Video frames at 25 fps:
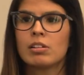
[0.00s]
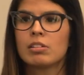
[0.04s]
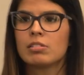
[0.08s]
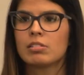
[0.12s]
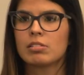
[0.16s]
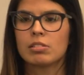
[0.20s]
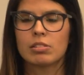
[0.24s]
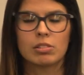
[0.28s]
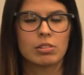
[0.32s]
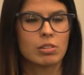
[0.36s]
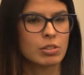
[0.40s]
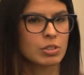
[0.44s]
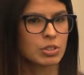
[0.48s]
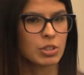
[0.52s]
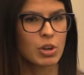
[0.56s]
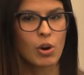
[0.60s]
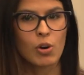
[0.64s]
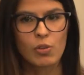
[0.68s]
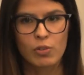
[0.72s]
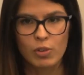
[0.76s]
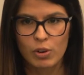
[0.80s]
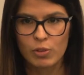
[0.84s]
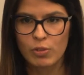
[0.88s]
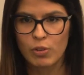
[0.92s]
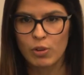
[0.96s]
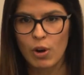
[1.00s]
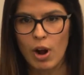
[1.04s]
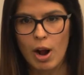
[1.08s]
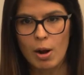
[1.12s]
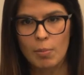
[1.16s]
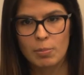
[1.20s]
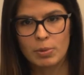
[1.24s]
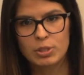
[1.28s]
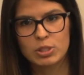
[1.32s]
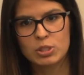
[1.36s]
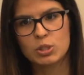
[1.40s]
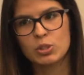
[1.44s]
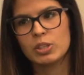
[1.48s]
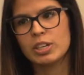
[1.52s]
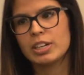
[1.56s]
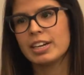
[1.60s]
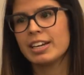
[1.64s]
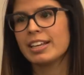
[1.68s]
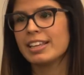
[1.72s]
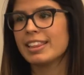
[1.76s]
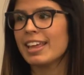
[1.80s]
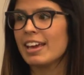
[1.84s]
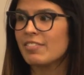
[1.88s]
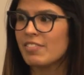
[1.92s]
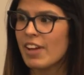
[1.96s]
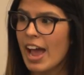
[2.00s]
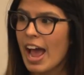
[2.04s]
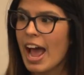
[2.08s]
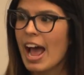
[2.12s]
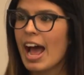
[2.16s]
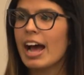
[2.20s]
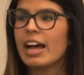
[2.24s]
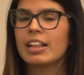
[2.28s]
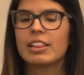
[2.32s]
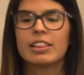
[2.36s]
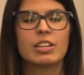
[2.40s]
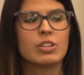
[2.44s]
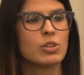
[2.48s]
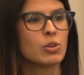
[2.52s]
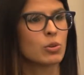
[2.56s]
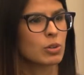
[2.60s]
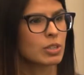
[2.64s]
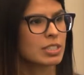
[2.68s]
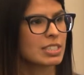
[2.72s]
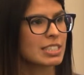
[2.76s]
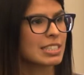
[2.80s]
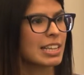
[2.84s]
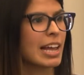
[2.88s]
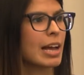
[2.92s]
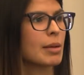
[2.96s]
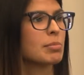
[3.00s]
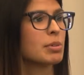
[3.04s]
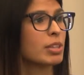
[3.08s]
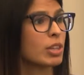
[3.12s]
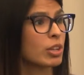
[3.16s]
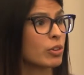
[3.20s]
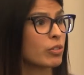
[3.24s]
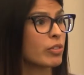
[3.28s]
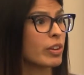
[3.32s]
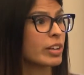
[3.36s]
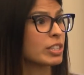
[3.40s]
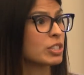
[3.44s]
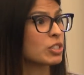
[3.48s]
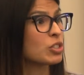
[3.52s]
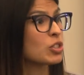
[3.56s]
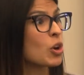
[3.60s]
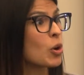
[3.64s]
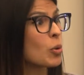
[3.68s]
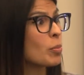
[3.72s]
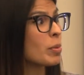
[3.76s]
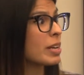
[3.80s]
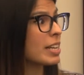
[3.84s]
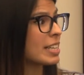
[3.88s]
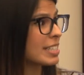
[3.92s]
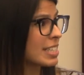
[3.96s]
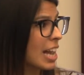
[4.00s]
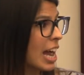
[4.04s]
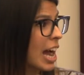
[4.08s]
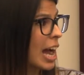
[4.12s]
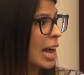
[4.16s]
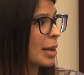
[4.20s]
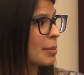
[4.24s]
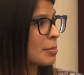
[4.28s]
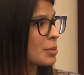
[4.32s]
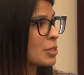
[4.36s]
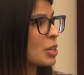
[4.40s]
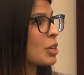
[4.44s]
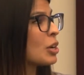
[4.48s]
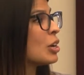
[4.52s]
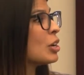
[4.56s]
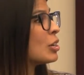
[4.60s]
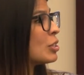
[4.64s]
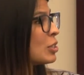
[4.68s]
looked over for opportunity. They've had the door slammed in their face so many times.